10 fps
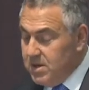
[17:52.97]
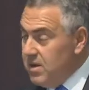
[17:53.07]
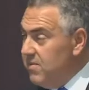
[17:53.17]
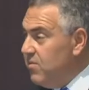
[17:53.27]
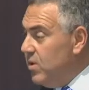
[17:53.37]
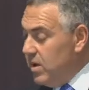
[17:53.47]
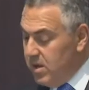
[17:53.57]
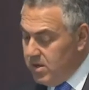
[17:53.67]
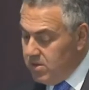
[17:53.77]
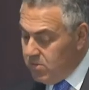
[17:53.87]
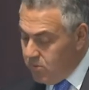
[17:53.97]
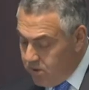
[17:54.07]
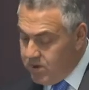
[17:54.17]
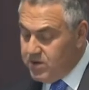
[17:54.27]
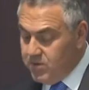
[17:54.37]
if we
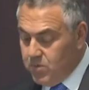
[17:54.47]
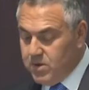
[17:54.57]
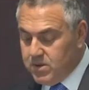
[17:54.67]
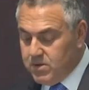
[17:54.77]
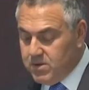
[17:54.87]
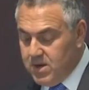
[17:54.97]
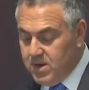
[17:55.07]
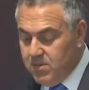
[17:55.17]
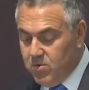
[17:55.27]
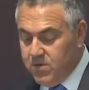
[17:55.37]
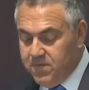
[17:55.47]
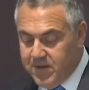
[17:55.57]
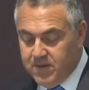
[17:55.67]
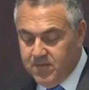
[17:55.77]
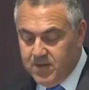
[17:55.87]
were to work together more
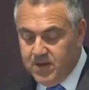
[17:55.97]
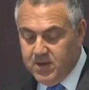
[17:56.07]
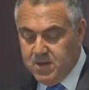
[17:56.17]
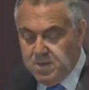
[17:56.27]
effectively,